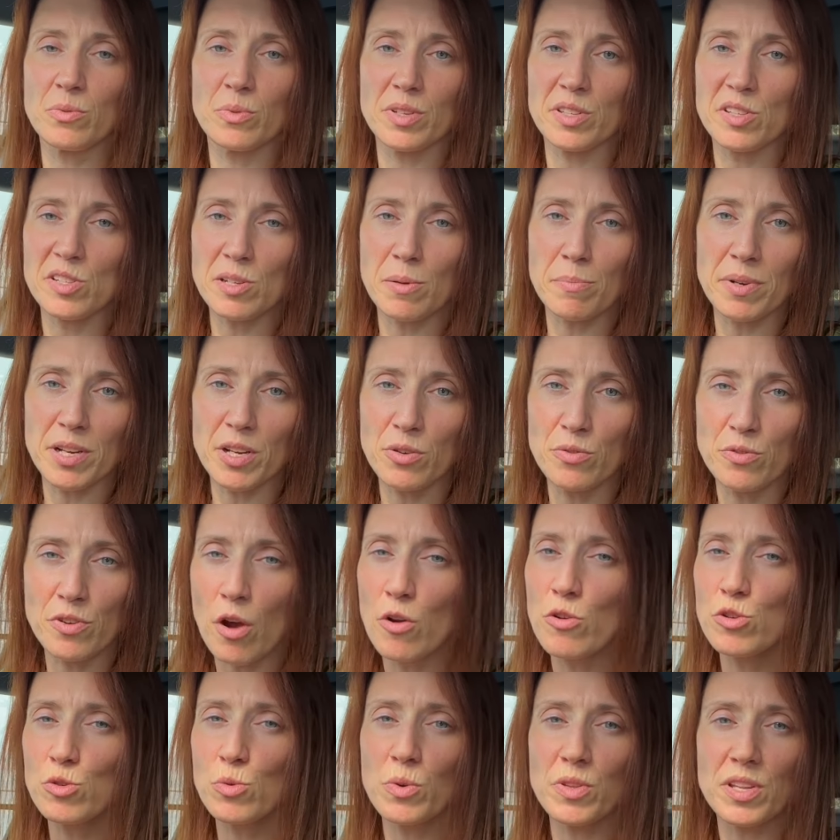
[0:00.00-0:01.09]
somebody who
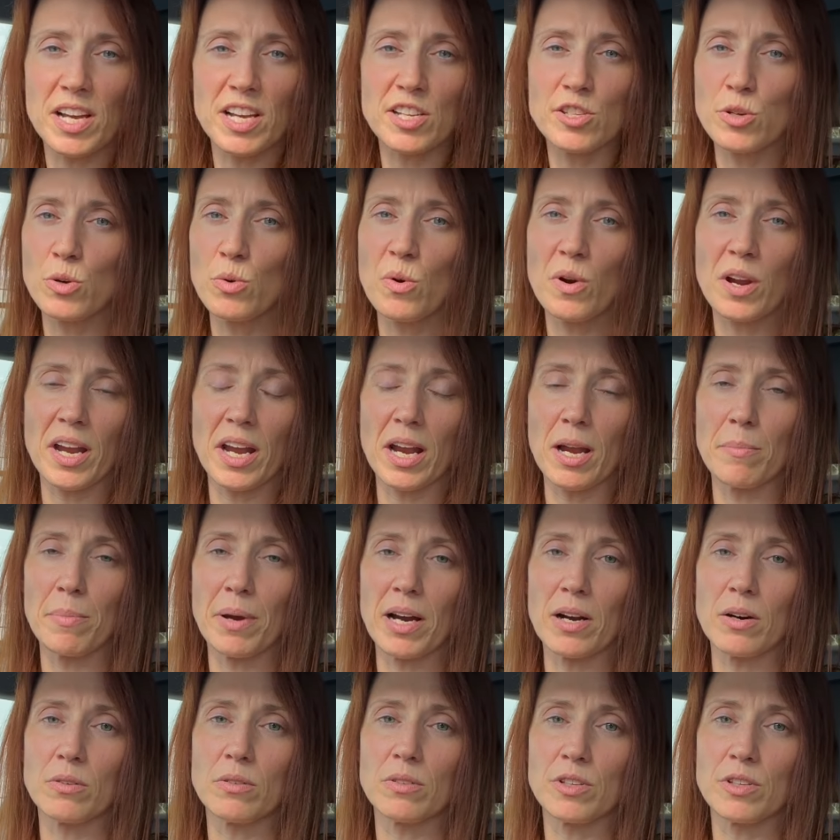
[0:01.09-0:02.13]
knows what they're talking about.